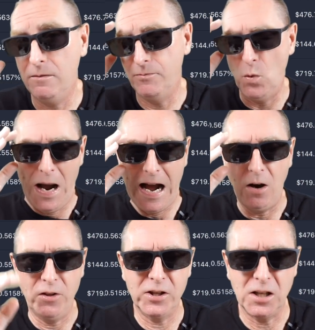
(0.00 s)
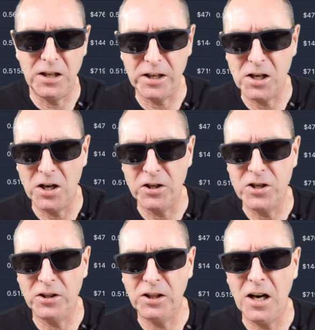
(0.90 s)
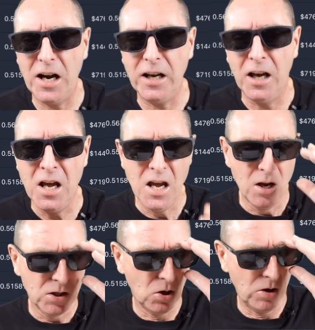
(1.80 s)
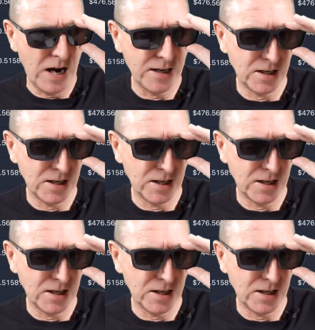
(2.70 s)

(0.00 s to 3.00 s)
wow, there's a lot of carnage out there. So guys